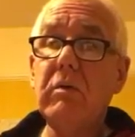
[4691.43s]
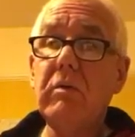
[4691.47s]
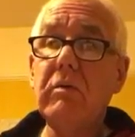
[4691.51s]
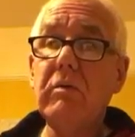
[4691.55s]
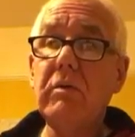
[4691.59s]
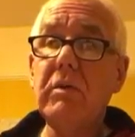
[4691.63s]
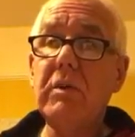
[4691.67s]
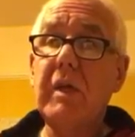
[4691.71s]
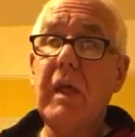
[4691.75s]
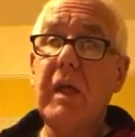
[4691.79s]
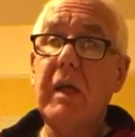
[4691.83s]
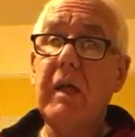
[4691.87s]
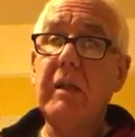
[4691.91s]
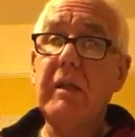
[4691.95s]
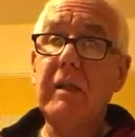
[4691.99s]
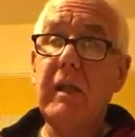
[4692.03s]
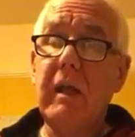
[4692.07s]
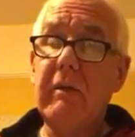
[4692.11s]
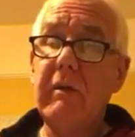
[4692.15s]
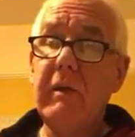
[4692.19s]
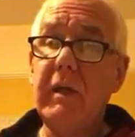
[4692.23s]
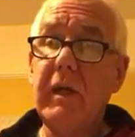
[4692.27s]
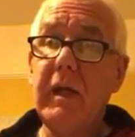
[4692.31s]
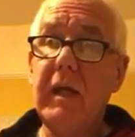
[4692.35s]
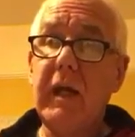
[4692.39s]

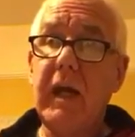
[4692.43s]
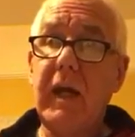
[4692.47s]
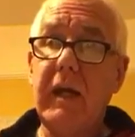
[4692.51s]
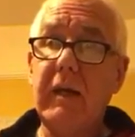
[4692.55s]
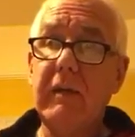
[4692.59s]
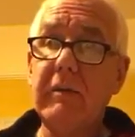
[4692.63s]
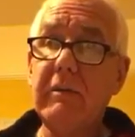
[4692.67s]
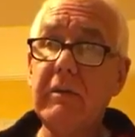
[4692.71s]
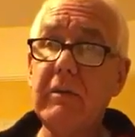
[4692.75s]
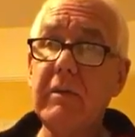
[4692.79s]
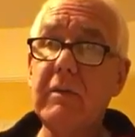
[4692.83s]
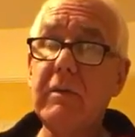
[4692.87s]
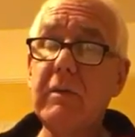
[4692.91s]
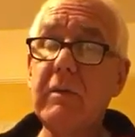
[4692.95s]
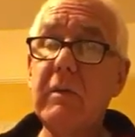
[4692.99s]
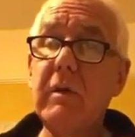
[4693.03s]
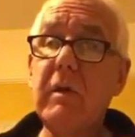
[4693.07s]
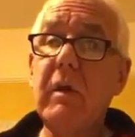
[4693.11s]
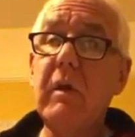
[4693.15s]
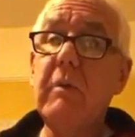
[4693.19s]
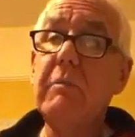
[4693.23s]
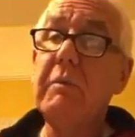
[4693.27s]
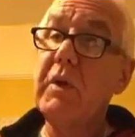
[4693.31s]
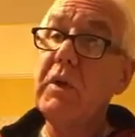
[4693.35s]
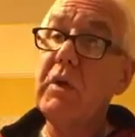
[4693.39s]
secondary accounts,
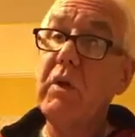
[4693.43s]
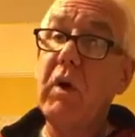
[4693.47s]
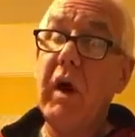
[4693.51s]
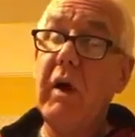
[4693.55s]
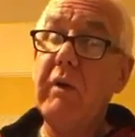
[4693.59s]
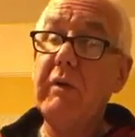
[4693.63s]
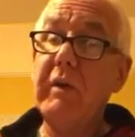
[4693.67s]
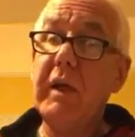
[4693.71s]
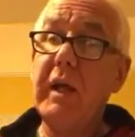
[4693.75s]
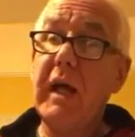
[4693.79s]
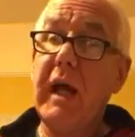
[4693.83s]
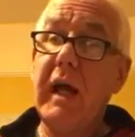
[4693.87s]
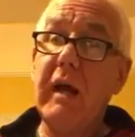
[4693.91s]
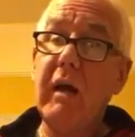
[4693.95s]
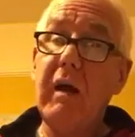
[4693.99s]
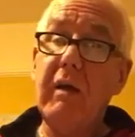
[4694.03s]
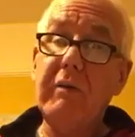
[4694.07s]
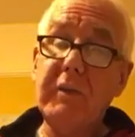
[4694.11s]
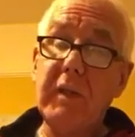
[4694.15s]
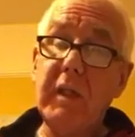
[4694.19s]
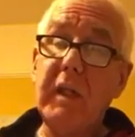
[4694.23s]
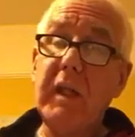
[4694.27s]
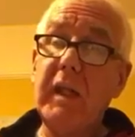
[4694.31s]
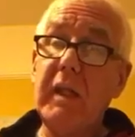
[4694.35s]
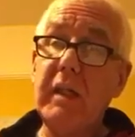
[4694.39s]
but not only that,
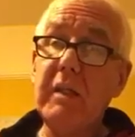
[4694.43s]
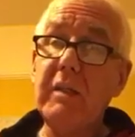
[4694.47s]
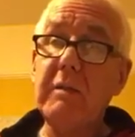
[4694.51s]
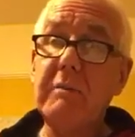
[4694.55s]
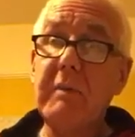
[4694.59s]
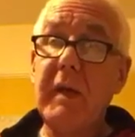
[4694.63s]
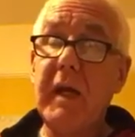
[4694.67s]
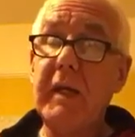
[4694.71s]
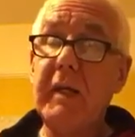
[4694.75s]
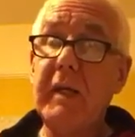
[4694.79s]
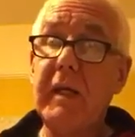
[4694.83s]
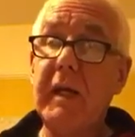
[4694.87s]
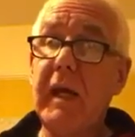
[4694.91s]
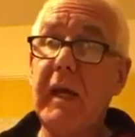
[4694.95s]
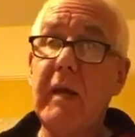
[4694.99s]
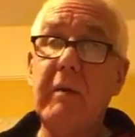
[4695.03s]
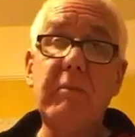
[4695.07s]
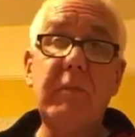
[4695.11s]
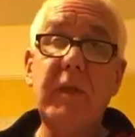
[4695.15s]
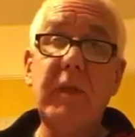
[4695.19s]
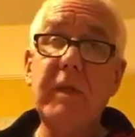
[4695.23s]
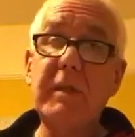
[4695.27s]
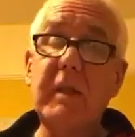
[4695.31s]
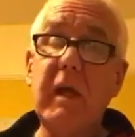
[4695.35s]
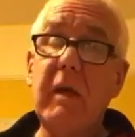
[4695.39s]
I've deleted your main
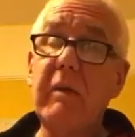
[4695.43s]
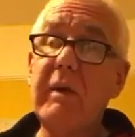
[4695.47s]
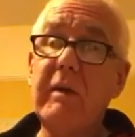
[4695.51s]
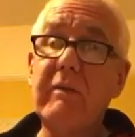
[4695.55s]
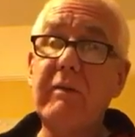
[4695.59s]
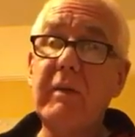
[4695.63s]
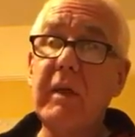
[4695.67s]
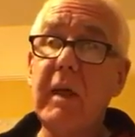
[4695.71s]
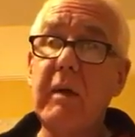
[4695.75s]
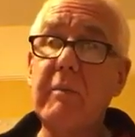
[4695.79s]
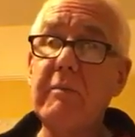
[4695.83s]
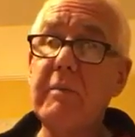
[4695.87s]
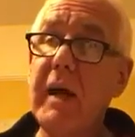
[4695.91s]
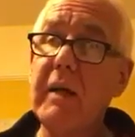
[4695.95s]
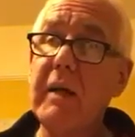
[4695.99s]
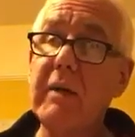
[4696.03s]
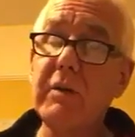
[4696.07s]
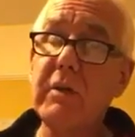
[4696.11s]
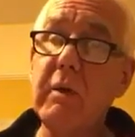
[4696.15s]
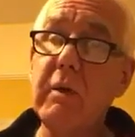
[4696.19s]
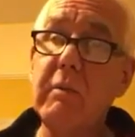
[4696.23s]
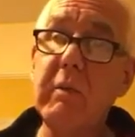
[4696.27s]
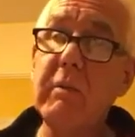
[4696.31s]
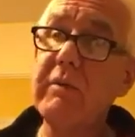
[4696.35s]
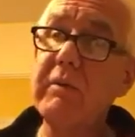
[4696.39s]
account. Please don't ever come back and
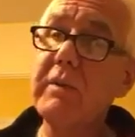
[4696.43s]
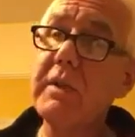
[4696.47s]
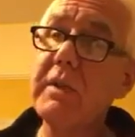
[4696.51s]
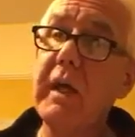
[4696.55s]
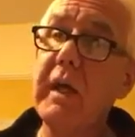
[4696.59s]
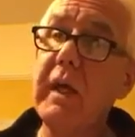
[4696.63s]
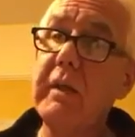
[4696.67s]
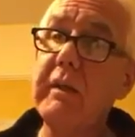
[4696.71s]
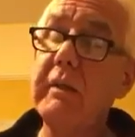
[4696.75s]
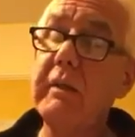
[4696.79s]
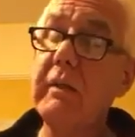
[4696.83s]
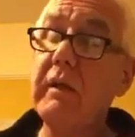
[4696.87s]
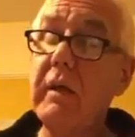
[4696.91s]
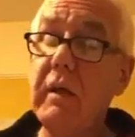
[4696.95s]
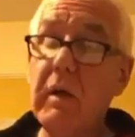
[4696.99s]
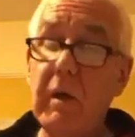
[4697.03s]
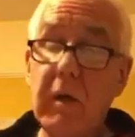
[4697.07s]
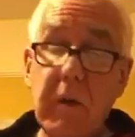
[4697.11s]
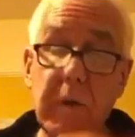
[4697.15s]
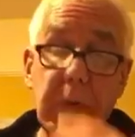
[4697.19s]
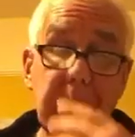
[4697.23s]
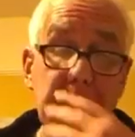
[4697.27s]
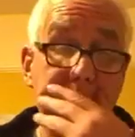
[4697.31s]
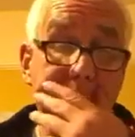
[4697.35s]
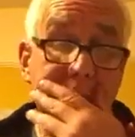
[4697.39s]
shop with us again.
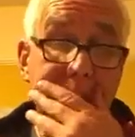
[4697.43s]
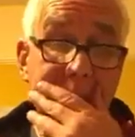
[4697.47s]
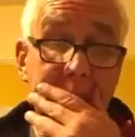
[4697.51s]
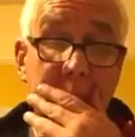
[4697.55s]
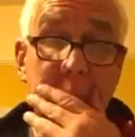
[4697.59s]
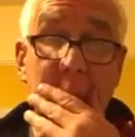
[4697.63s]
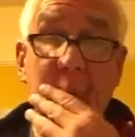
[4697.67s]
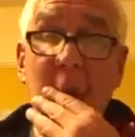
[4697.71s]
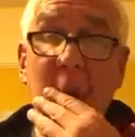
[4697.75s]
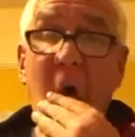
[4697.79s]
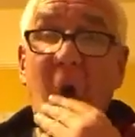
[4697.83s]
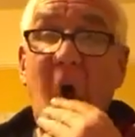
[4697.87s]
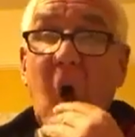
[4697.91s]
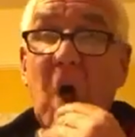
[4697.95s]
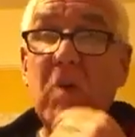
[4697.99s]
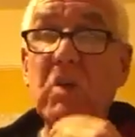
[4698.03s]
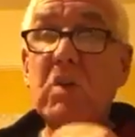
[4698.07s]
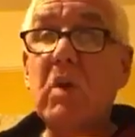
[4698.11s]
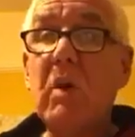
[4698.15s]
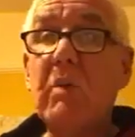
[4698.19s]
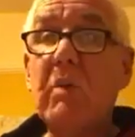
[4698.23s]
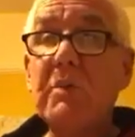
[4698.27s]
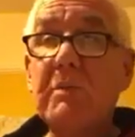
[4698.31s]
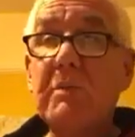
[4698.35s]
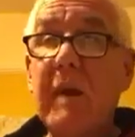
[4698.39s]
I was
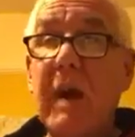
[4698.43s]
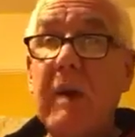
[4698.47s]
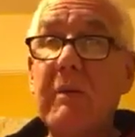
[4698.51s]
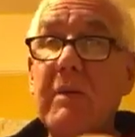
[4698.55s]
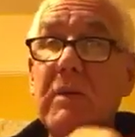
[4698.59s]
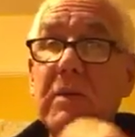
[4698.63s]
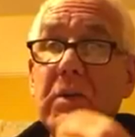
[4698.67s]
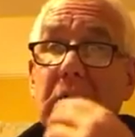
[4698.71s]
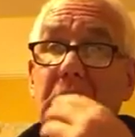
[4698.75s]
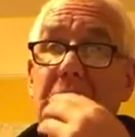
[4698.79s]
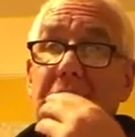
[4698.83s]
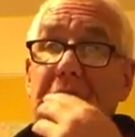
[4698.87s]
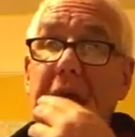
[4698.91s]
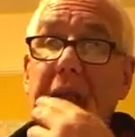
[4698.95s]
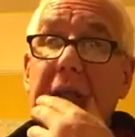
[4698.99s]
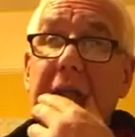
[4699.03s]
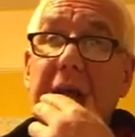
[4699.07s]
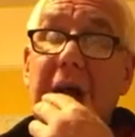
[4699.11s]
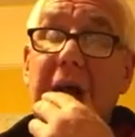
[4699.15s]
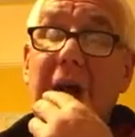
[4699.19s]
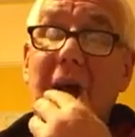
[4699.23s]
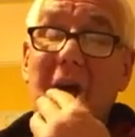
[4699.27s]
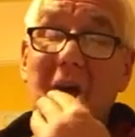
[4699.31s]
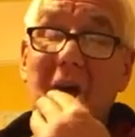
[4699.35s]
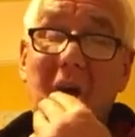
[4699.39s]
gobsmacked when John said
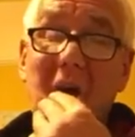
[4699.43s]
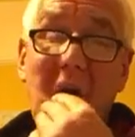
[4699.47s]
that,